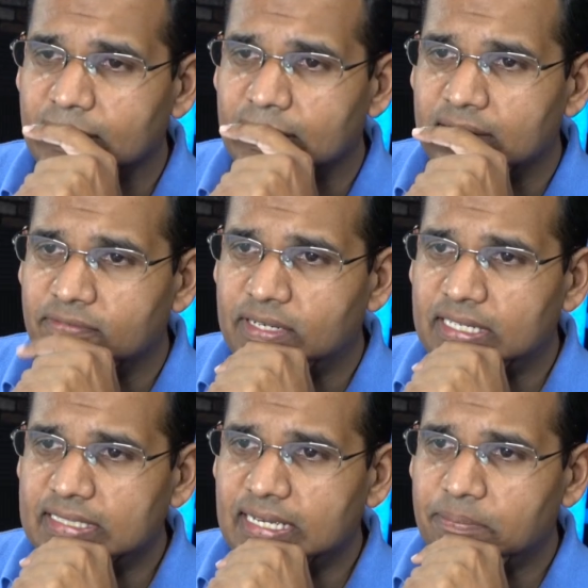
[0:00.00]
For the
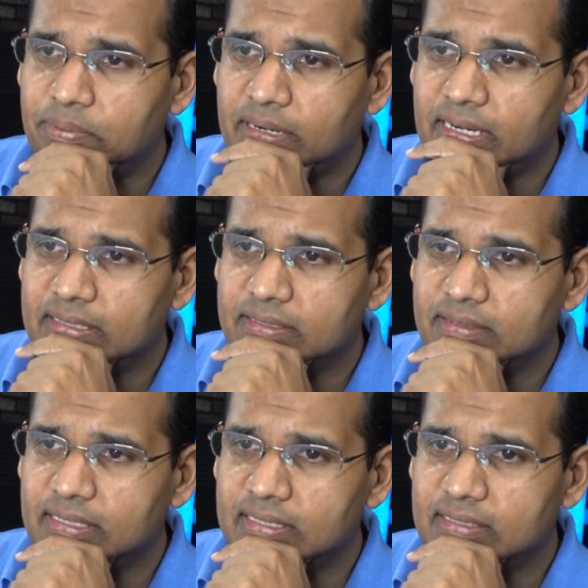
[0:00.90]
exam proctor,
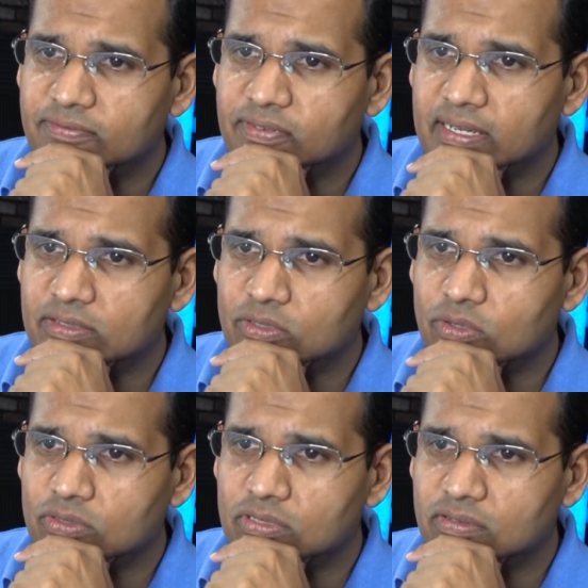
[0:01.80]
and is it fine to
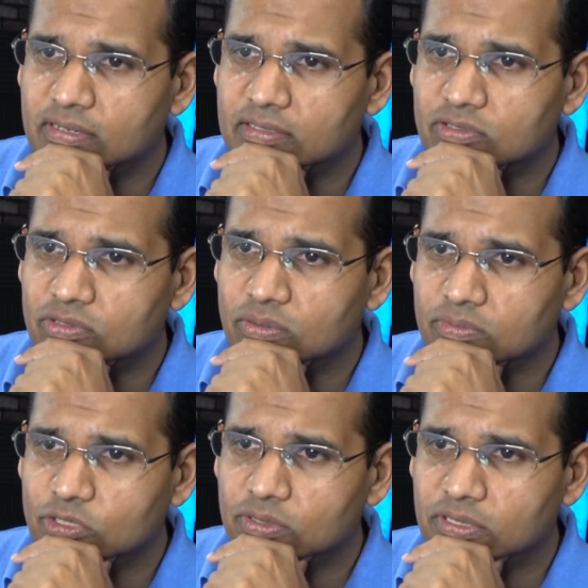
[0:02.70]
go to the restroom
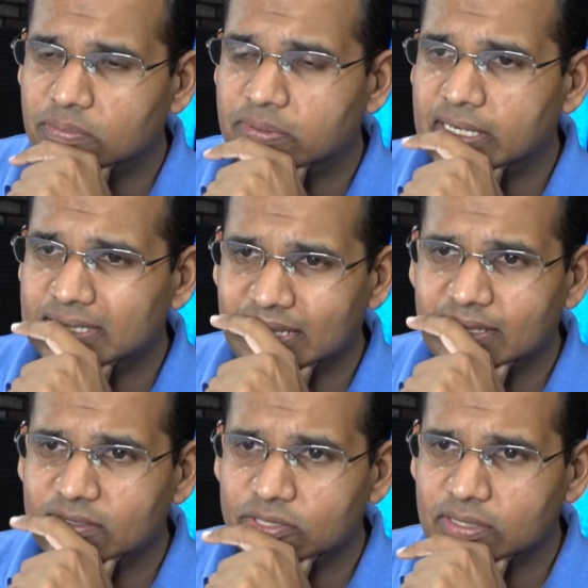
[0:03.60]
during your breaks? I
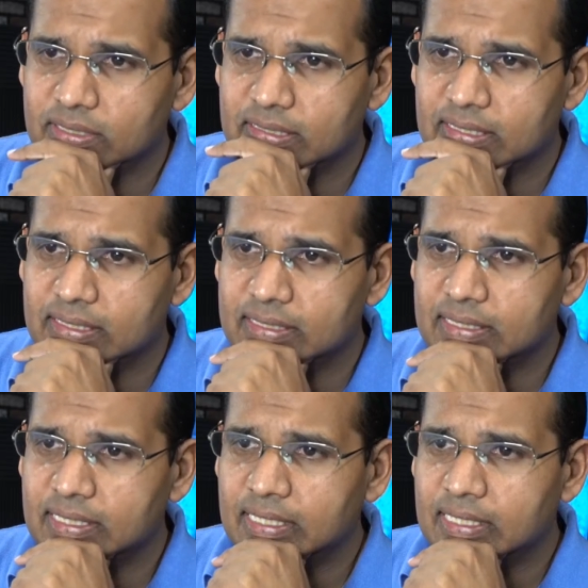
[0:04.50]
think so. Yes, it is.
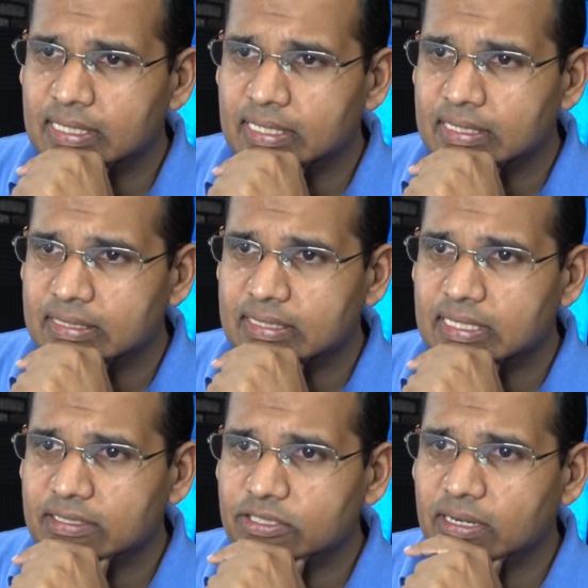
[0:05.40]
Just
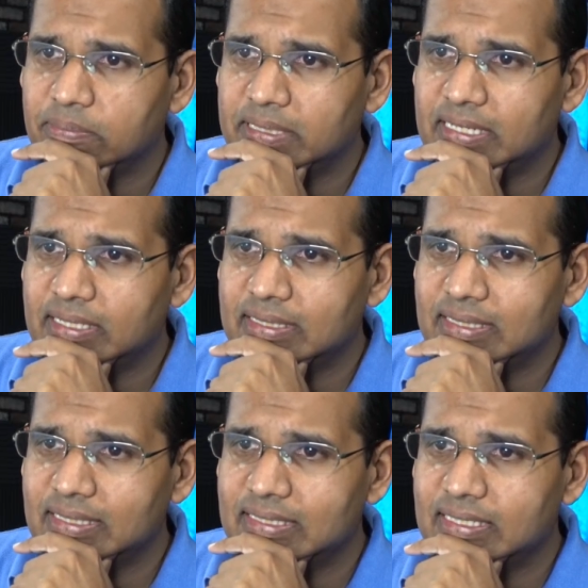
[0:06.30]
got your
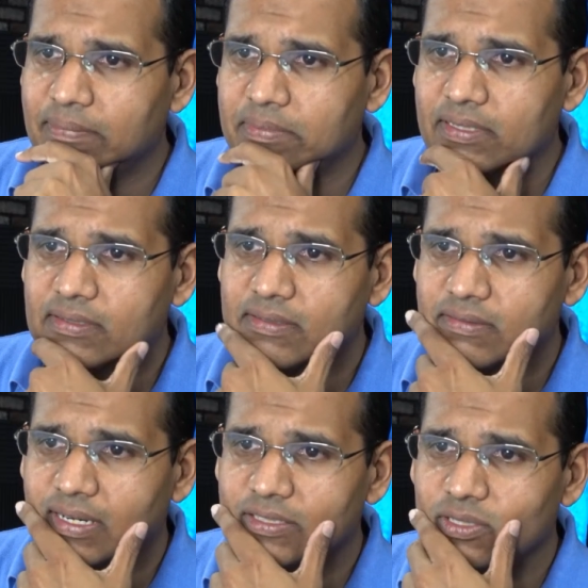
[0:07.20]
application accepted.
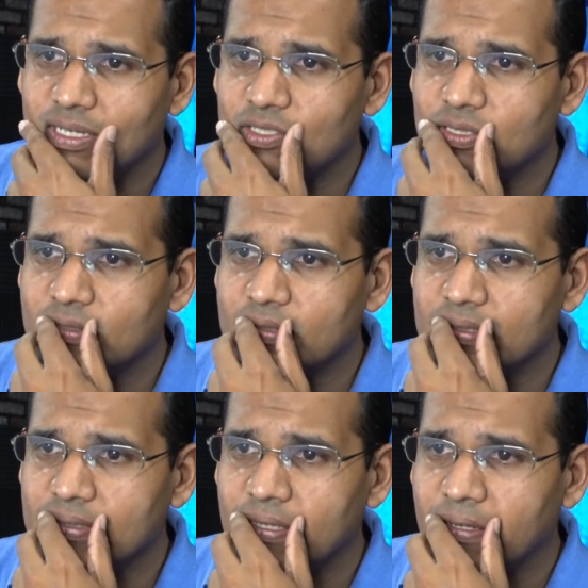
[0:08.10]

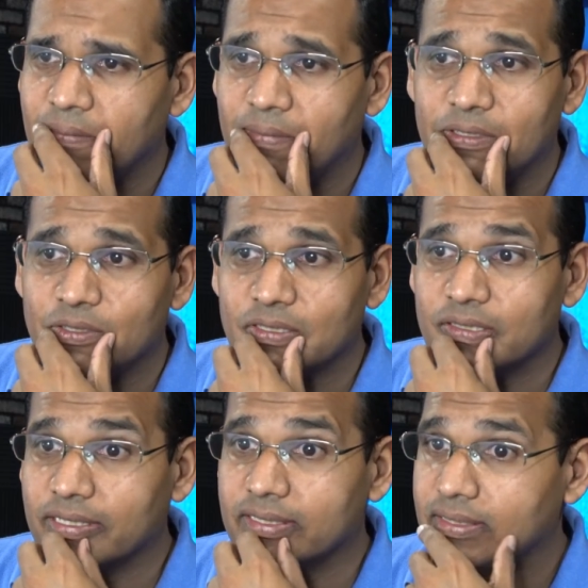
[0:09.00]
Congratulations. Make sure to
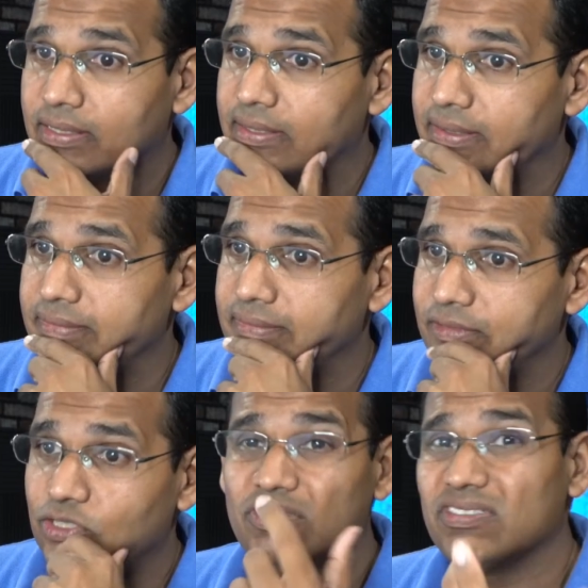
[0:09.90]
start studying.
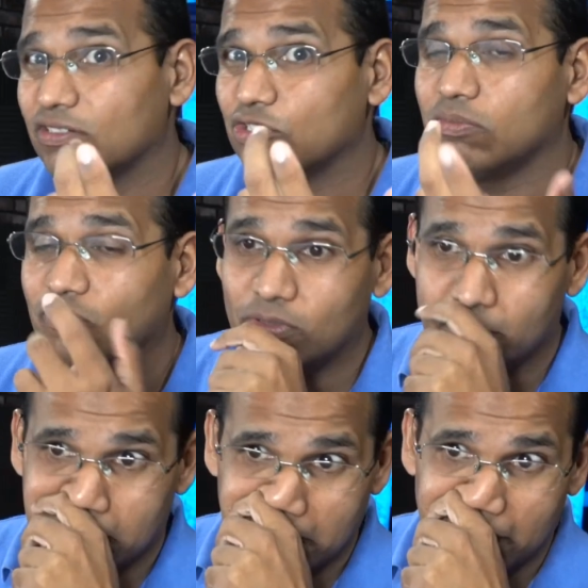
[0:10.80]
You should have started soon before you
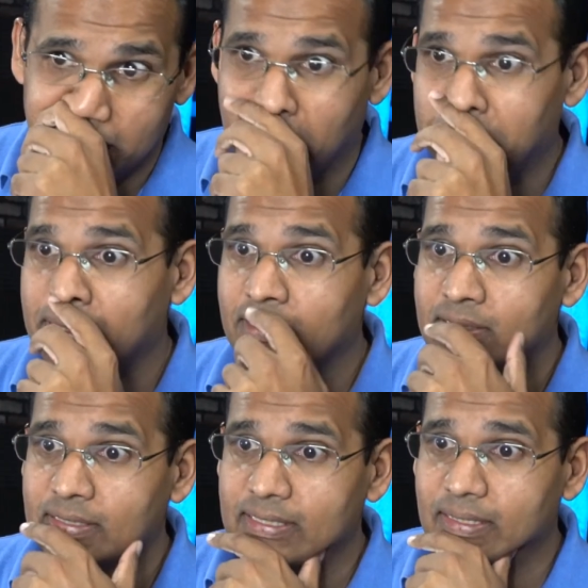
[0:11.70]
got your
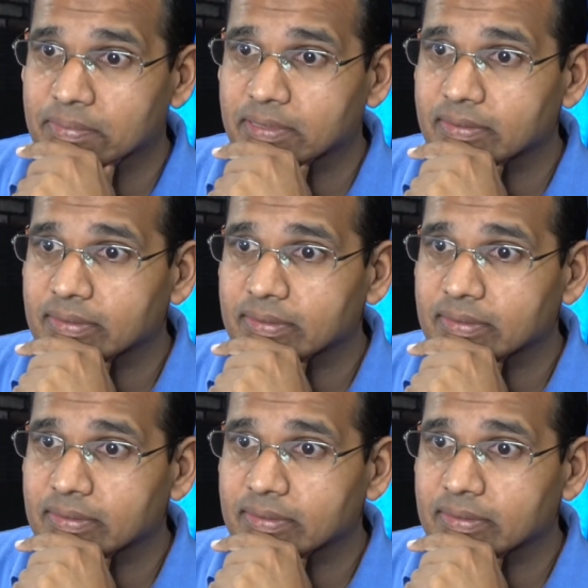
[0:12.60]
application accepted.